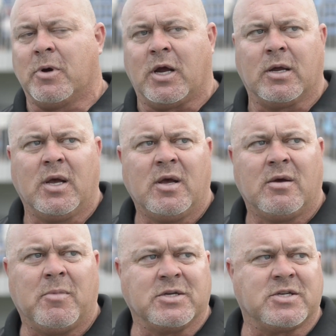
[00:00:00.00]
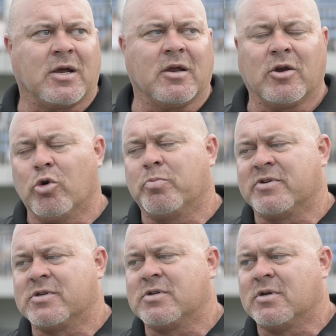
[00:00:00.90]
My, my second group
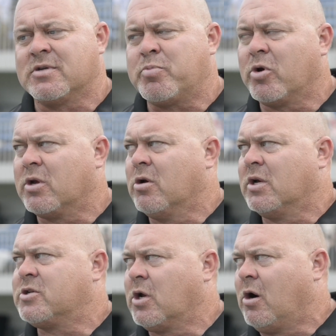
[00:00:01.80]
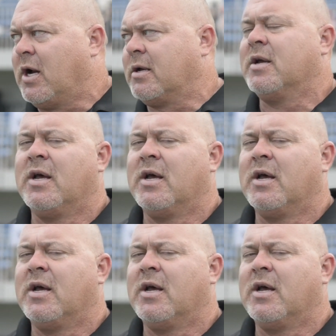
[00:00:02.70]
is, is pretty good, so I